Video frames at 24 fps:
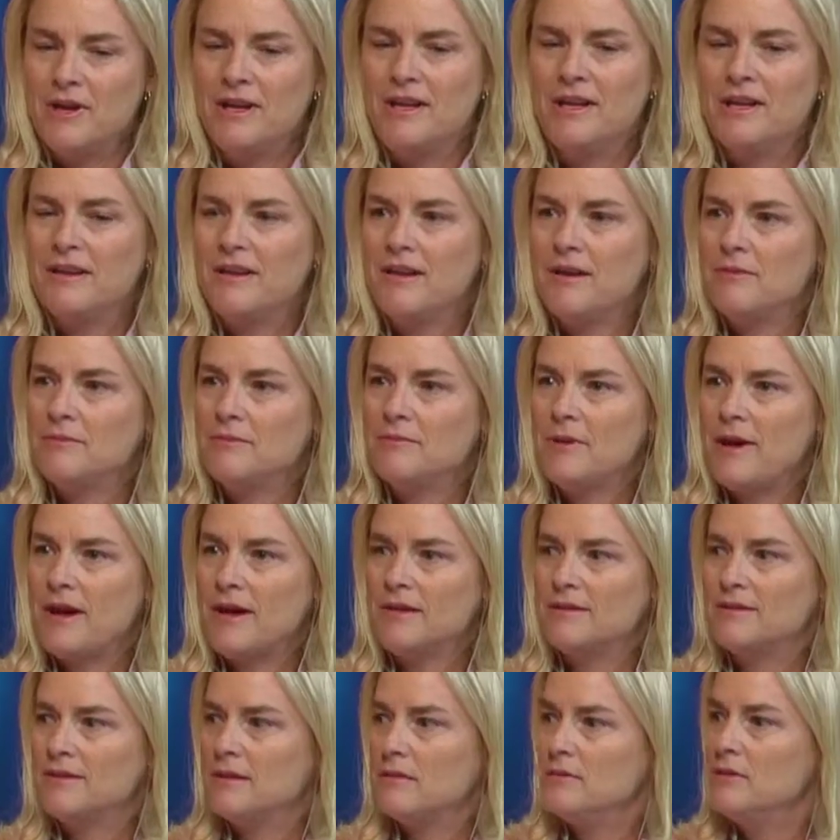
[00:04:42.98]
a kid comes back
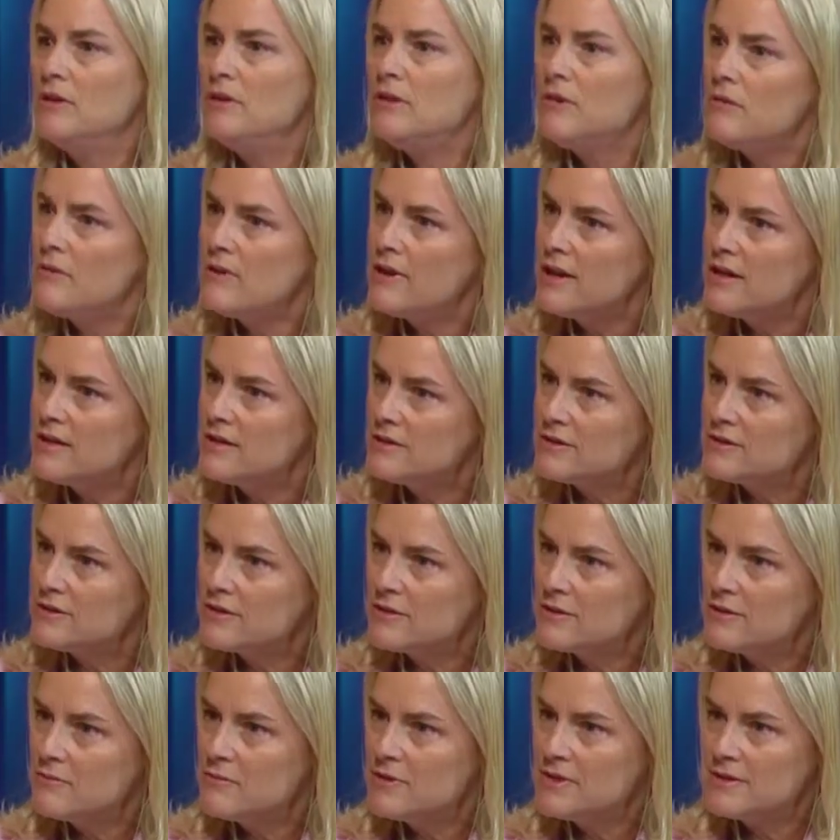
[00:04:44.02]
and said, you know what I just
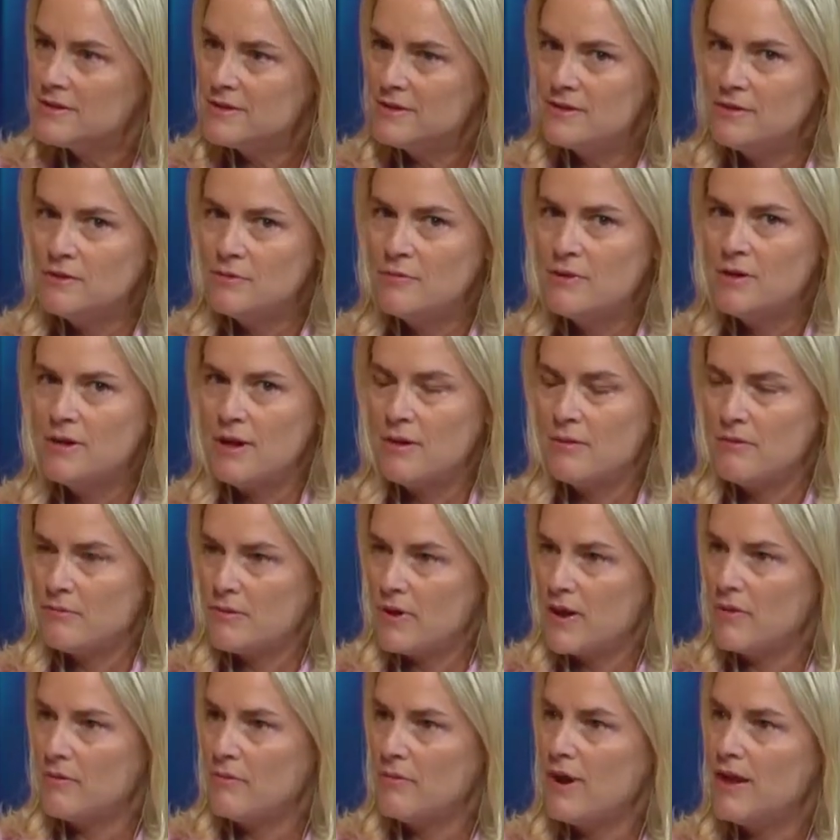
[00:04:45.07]
heard, Mrs. Neumann?
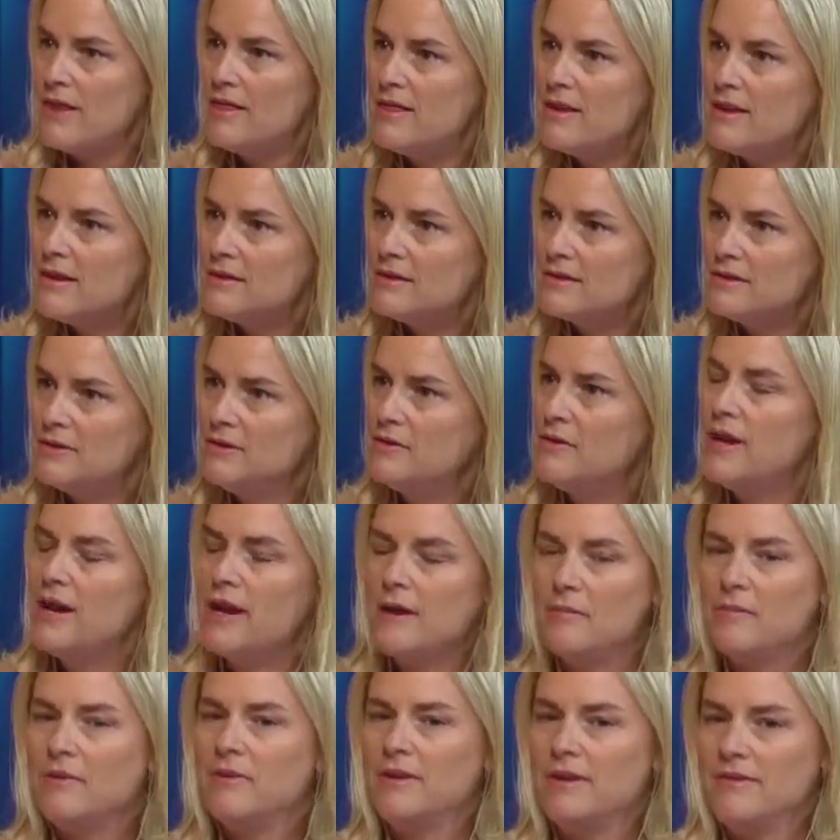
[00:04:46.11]
I read this, you
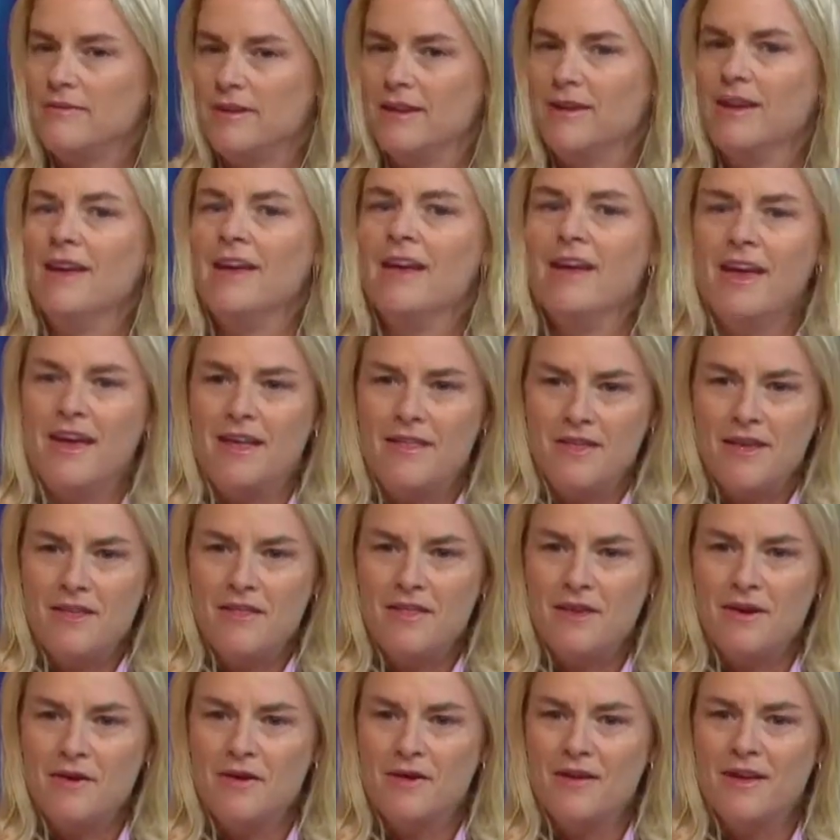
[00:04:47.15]
can't believe it. And then
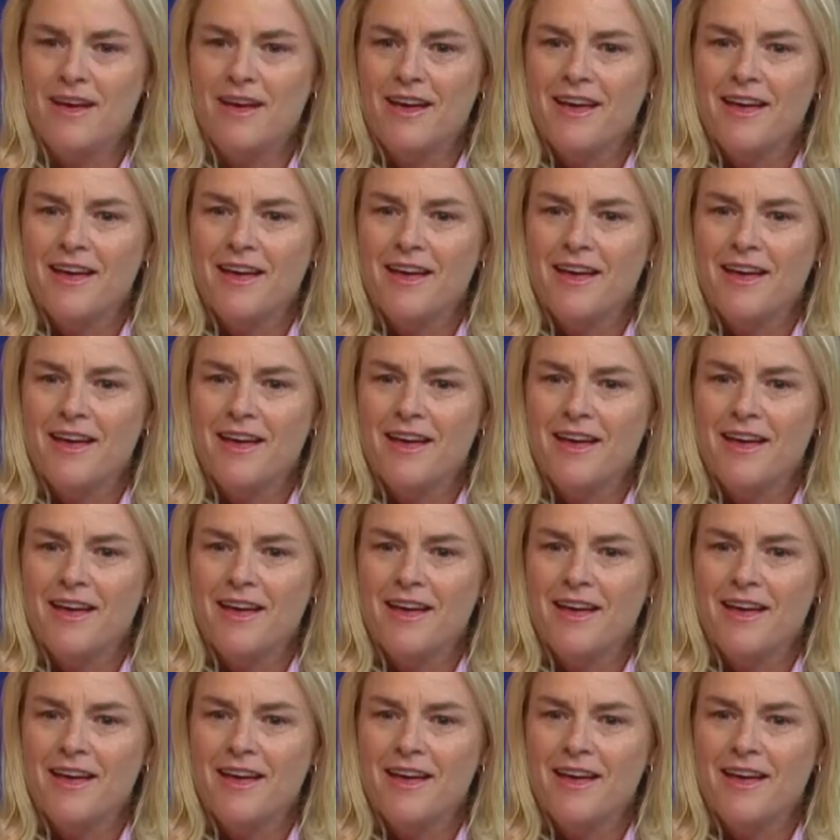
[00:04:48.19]
they'll